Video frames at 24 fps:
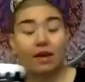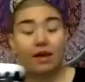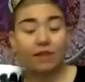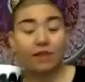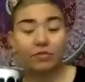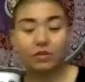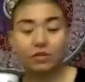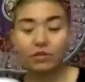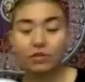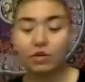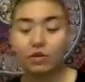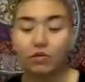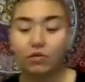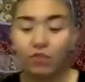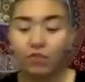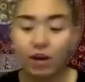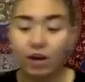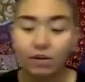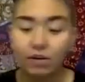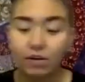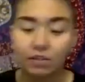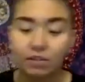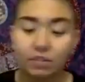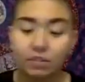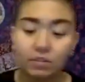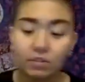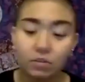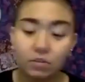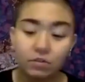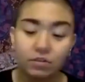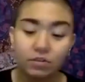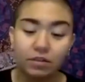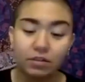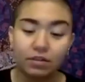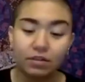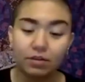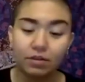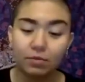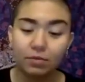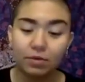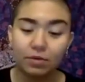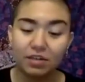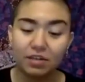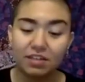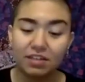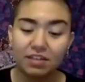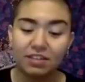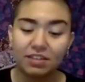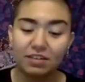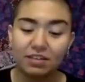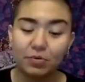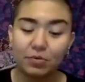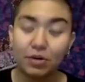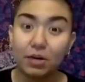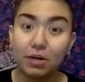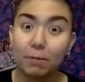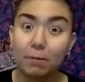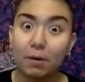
this whole virus is over, we're gonna